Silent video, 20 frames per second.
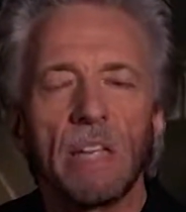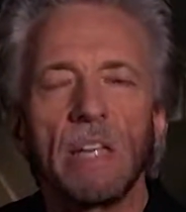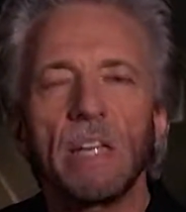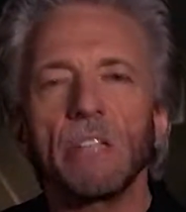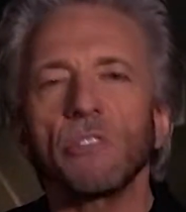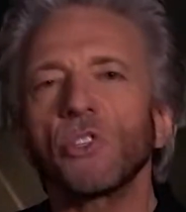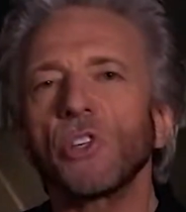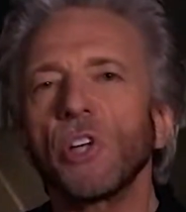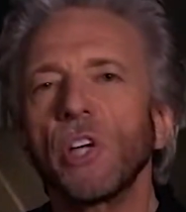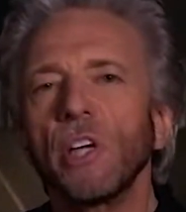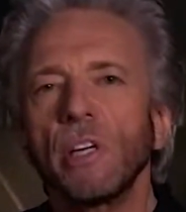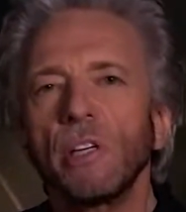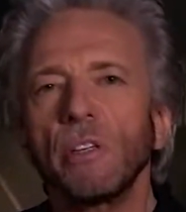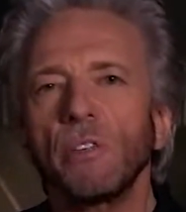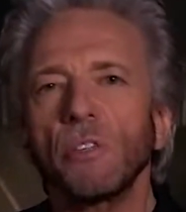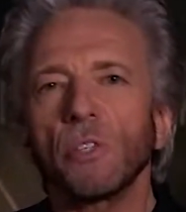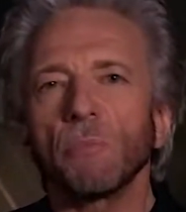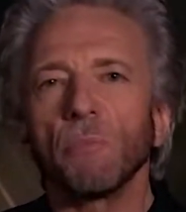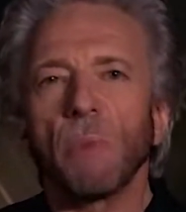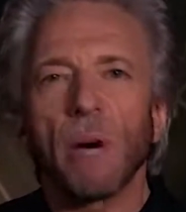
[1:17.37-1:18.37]
It
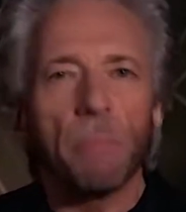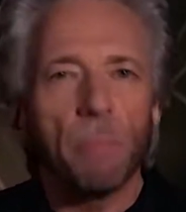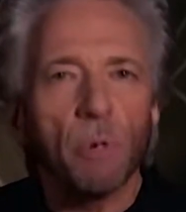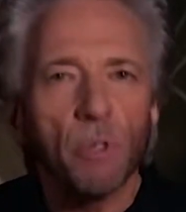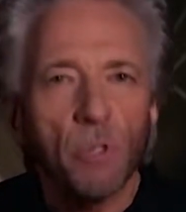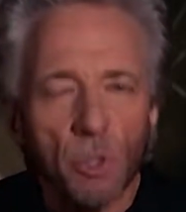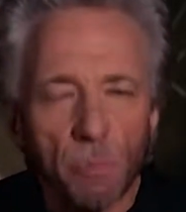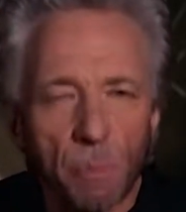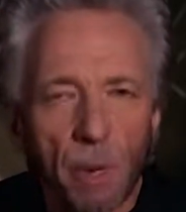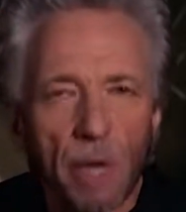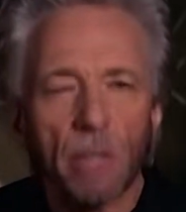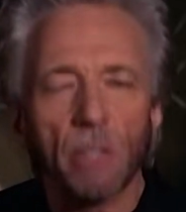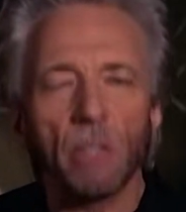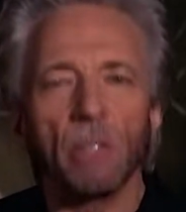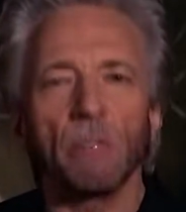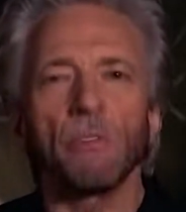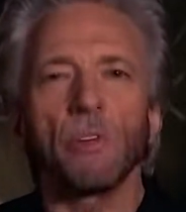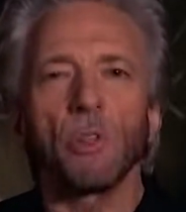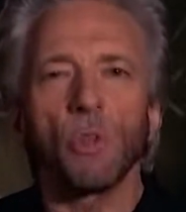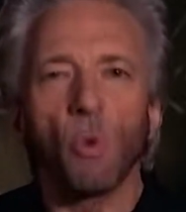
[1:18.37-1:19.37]
changed my
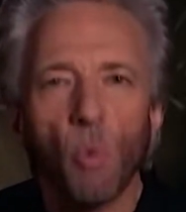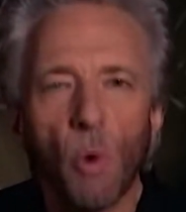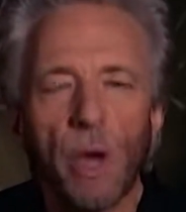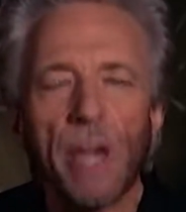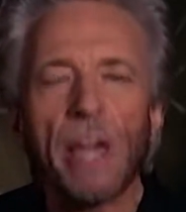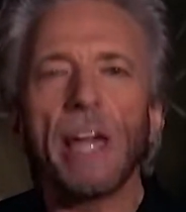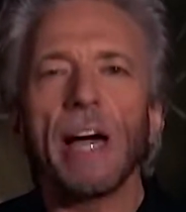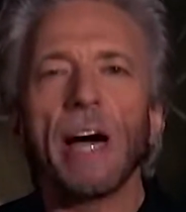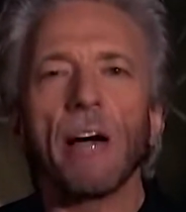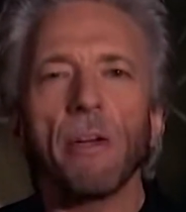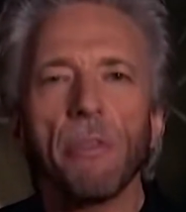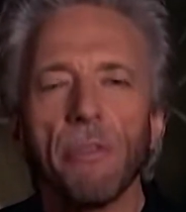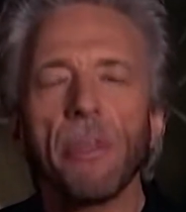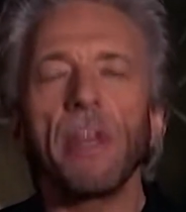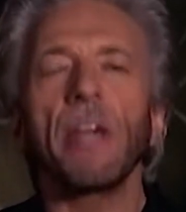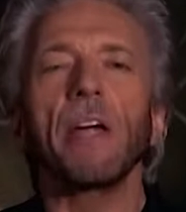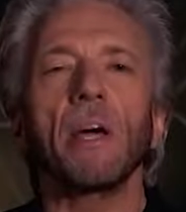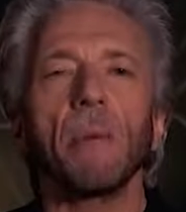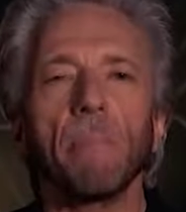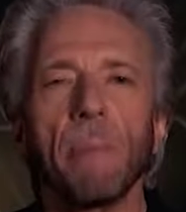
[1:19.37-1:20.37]
perspective and the way I
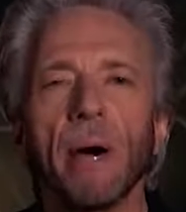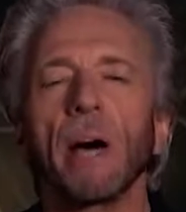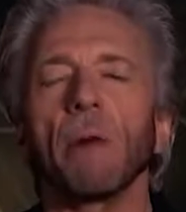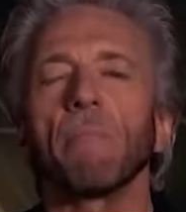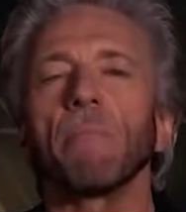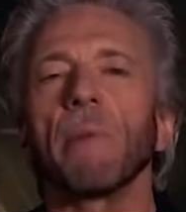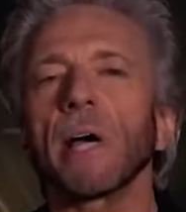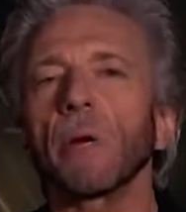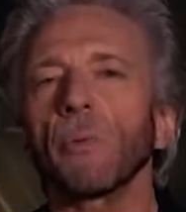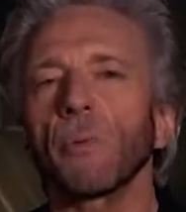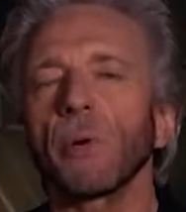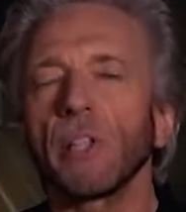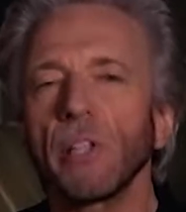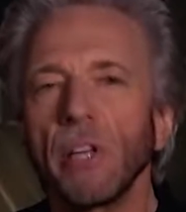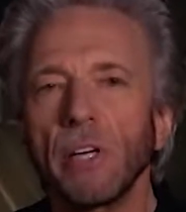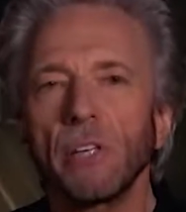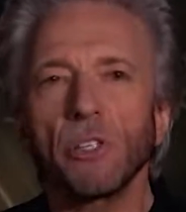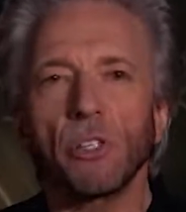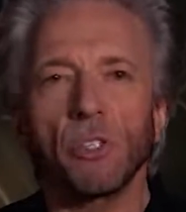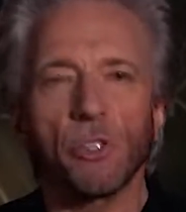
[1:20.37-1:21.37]
think about my
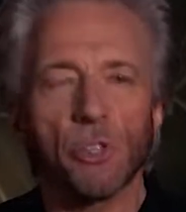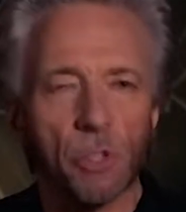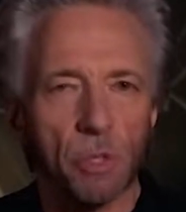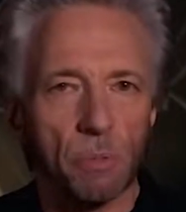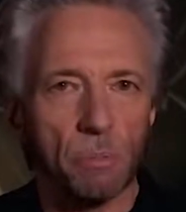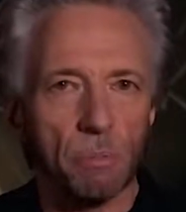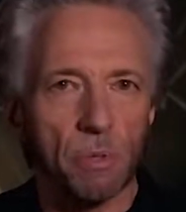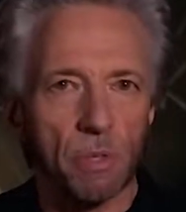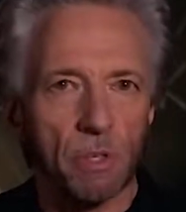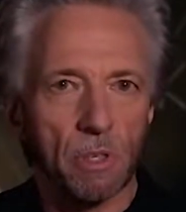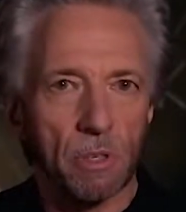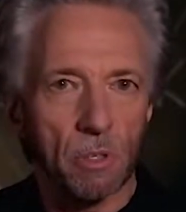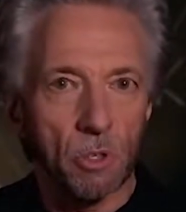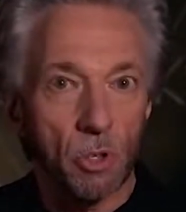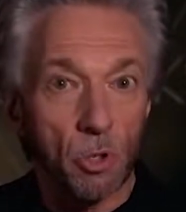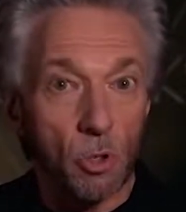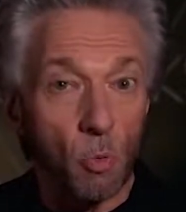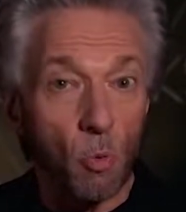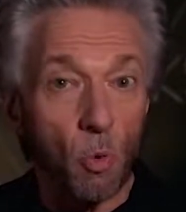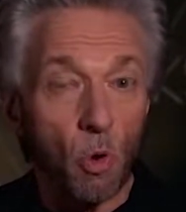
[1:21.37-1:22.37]
relationship
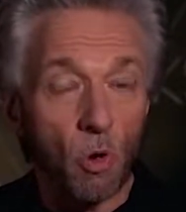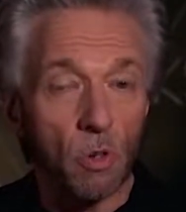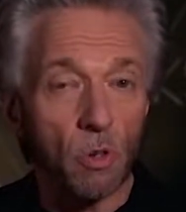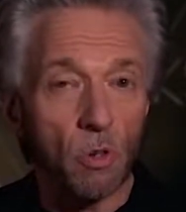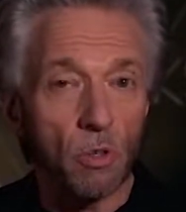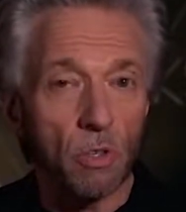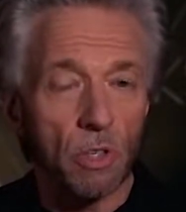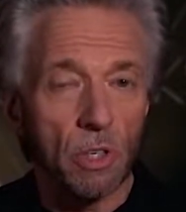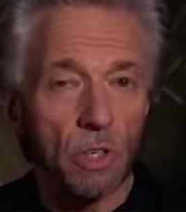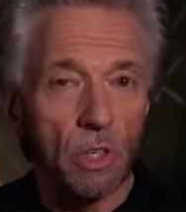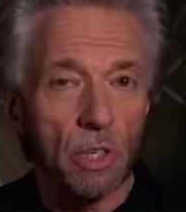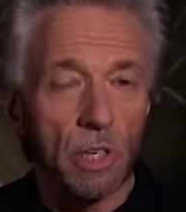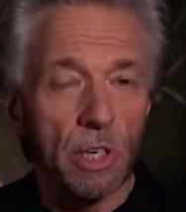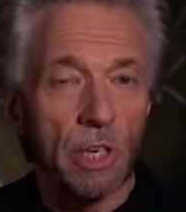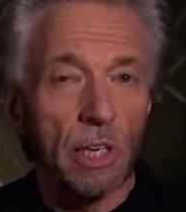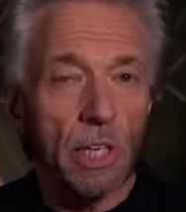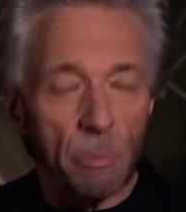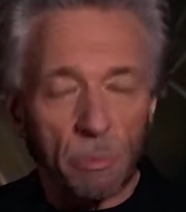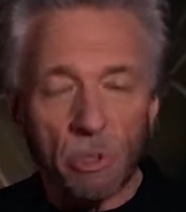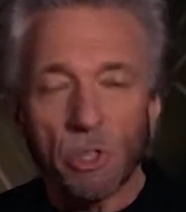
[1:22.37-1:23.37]
to the world.
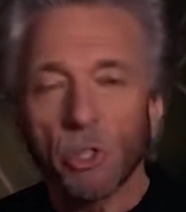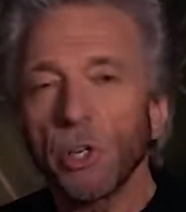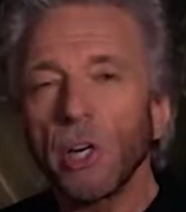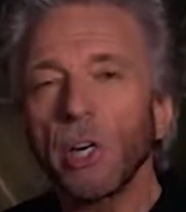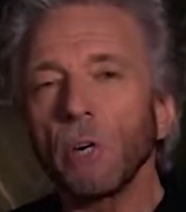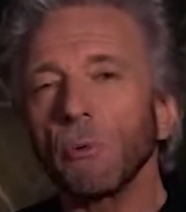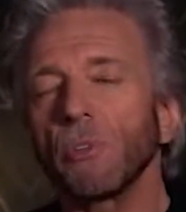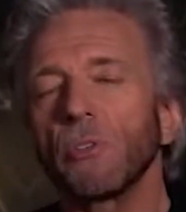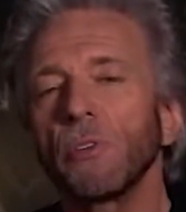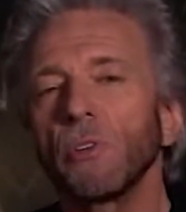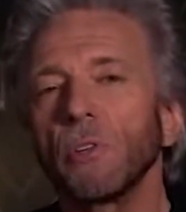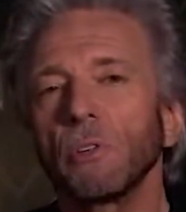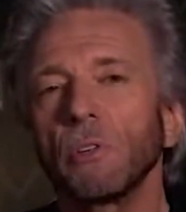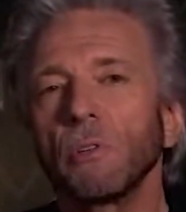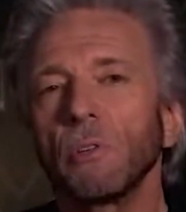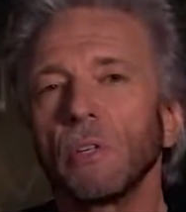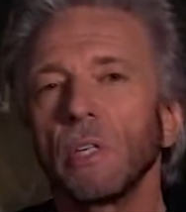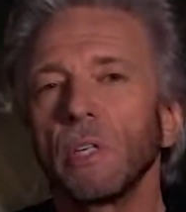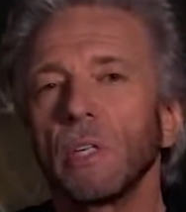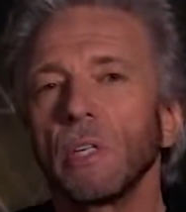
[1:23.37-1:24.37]
I'm going to share it with you.